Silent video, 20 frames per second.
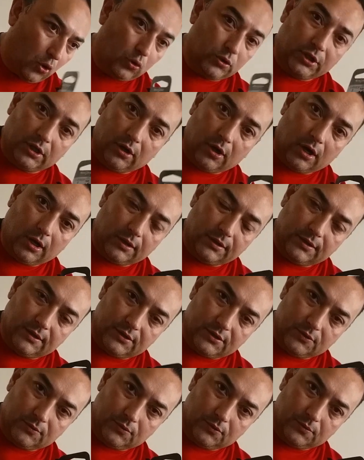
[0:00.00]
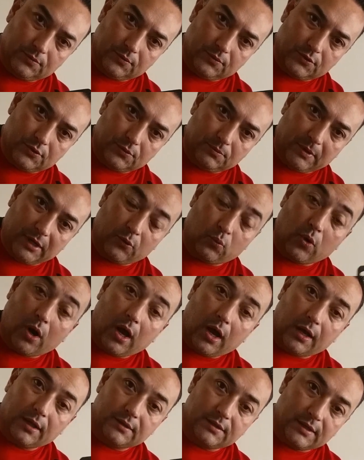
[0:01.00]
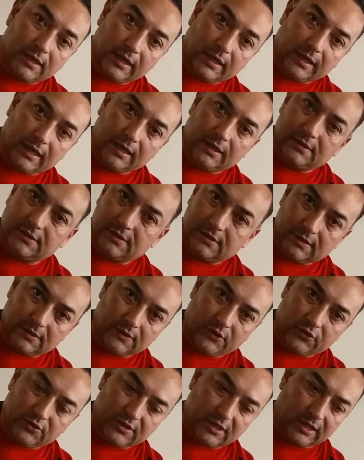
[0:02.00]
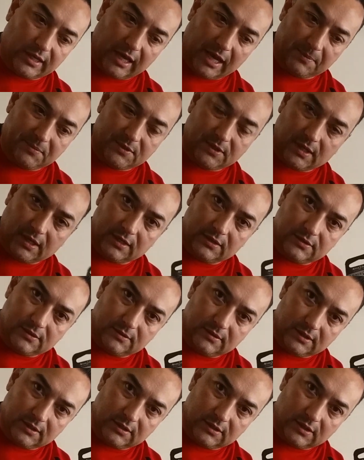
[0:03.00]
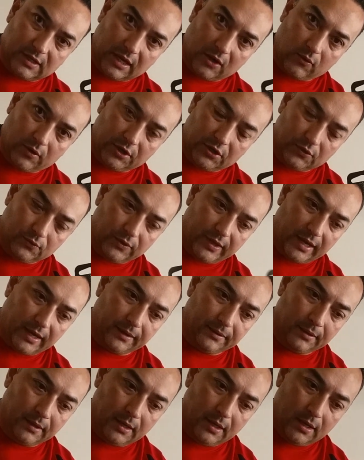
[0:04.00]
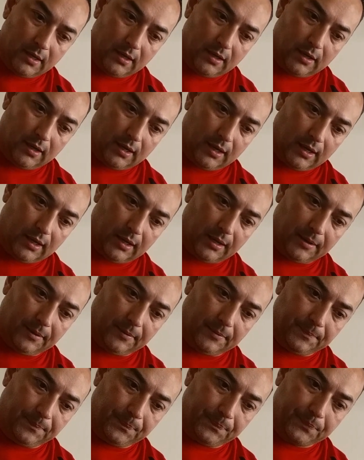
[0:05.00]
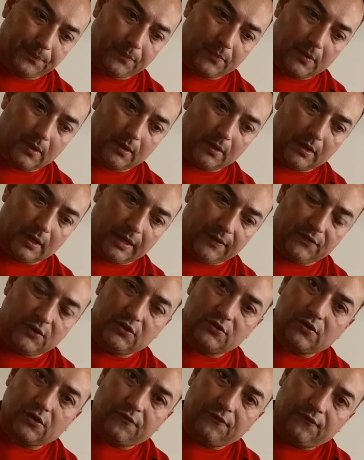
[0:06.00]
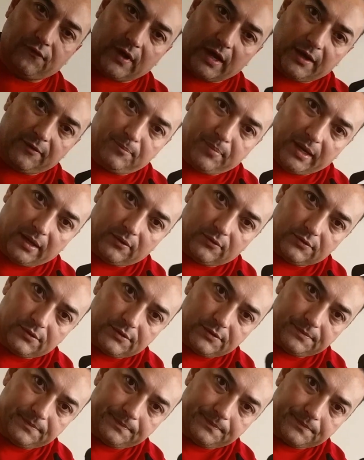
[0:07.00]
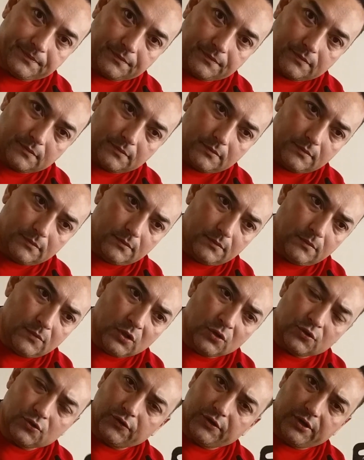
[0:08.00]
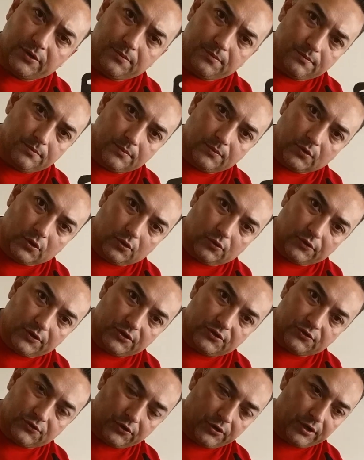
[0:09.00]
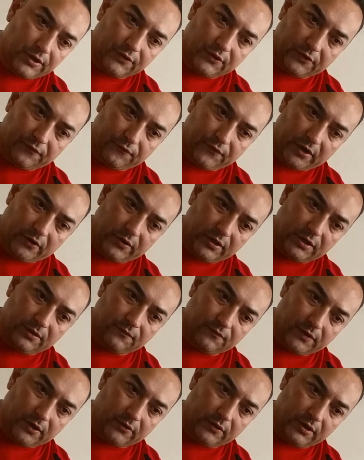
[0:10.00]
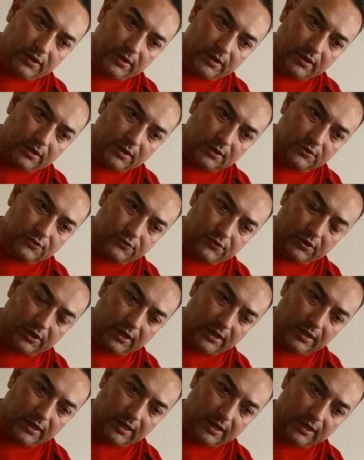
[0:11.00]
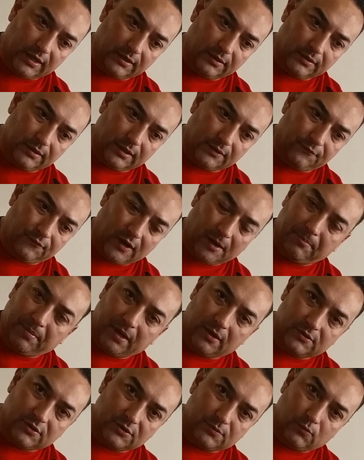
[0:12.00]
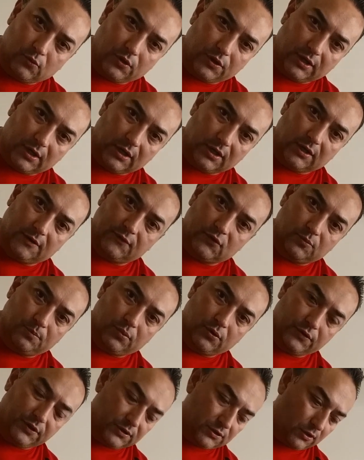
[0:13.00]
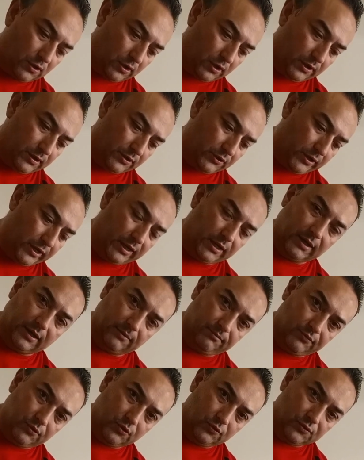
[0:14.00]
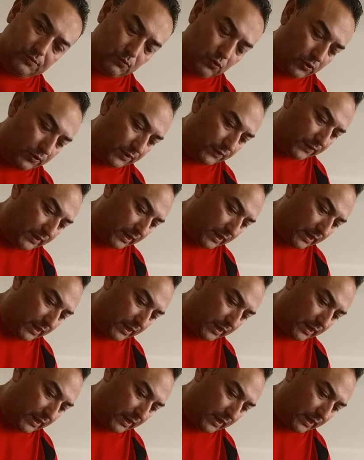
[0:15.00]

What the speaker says: holding on to my rods in case there's a capsize. This is how I do that. And these are 5 pounds, so they're sturdy. They're very sturdy, and 5 pounds is more than enough to pull this cart. You ain't gonna use